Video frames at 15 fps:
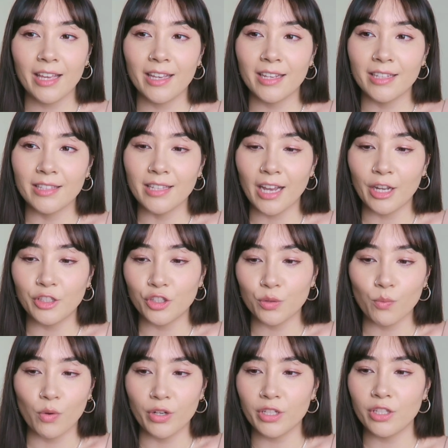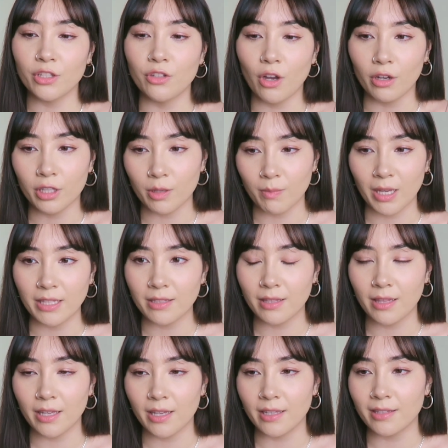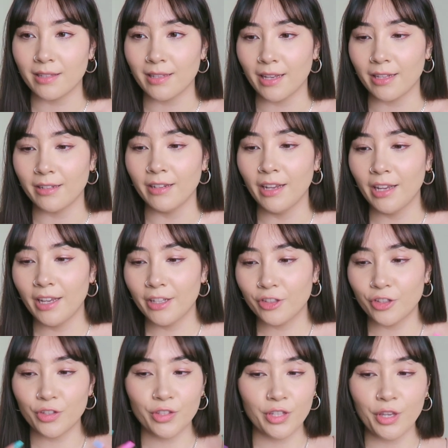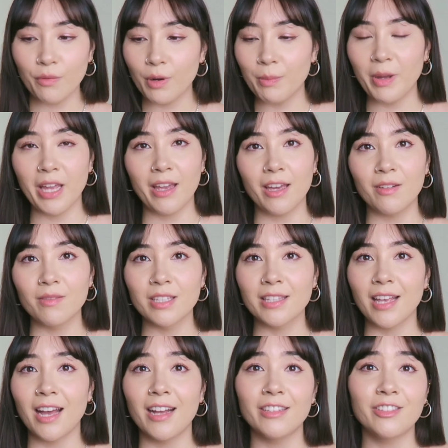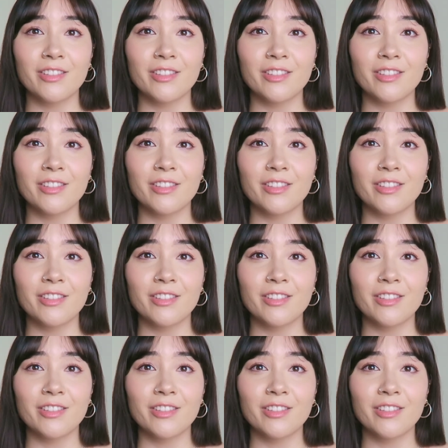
and I just wanted to document this and just see where my head was at,